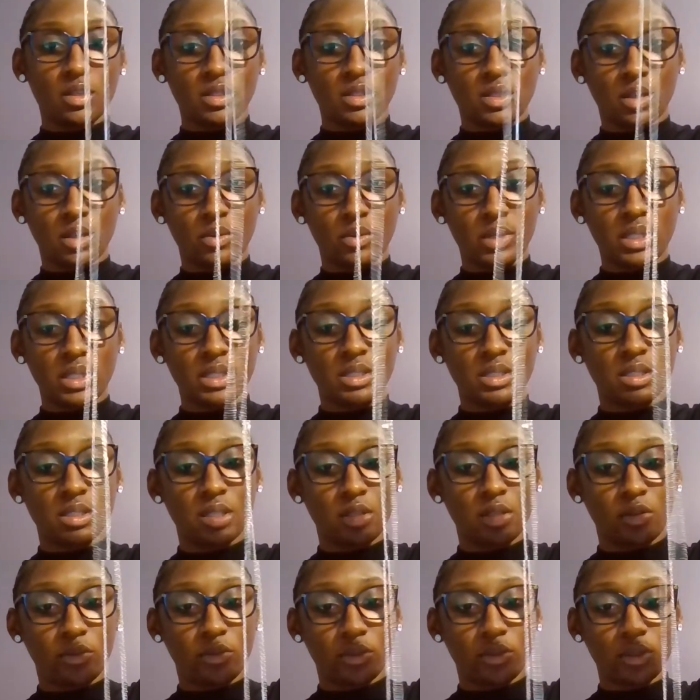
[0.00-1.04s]
So it's
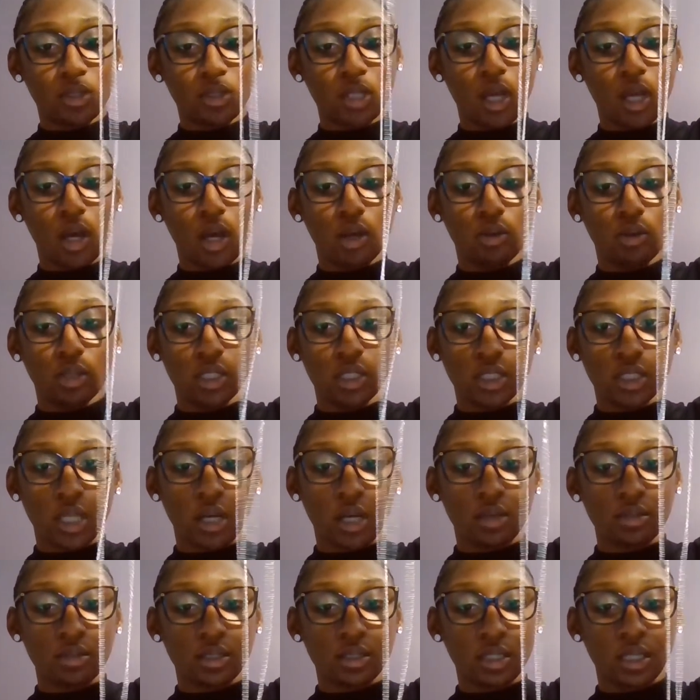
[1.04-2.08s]
silver tone. As
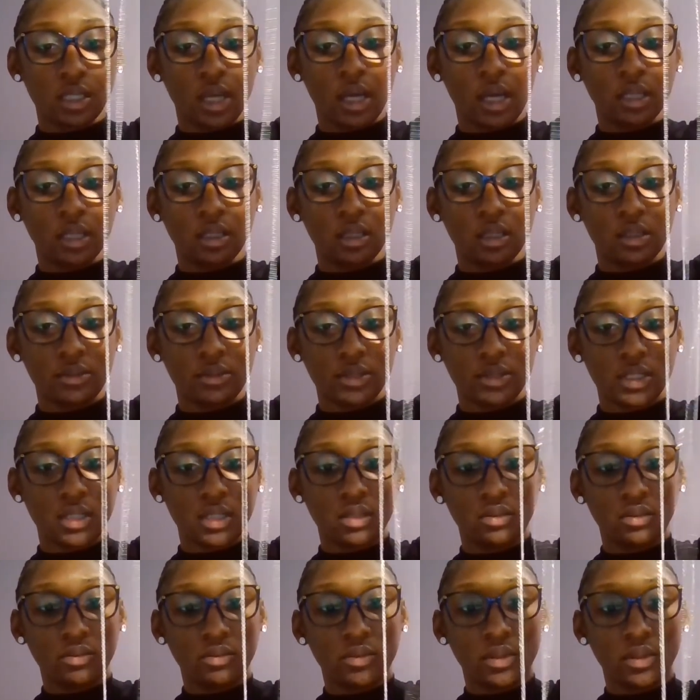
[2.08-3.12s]
y'all see, I love
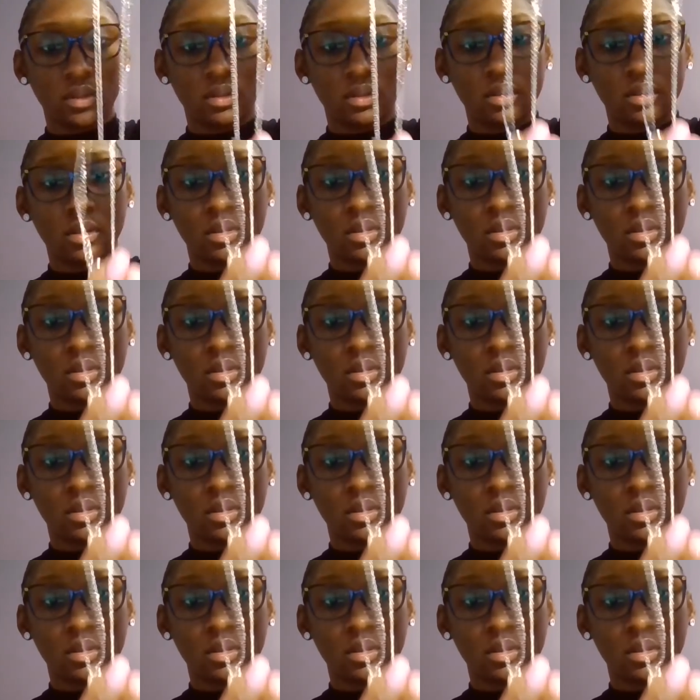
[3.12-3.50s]
silver.